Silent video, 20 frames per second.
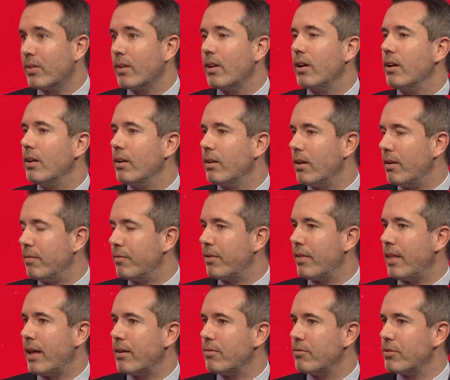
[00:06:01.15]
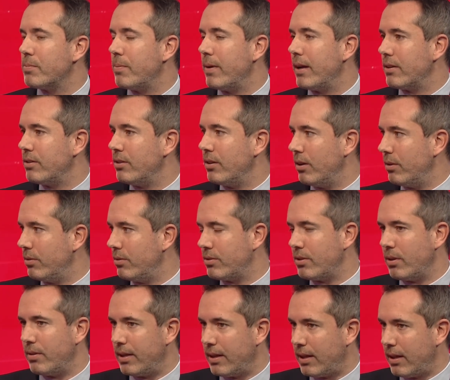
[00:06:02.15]
And for that respect,
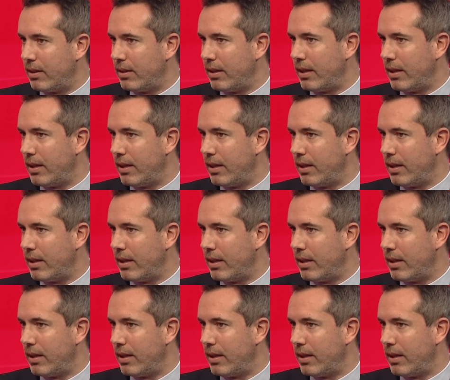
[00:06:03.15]
so they get the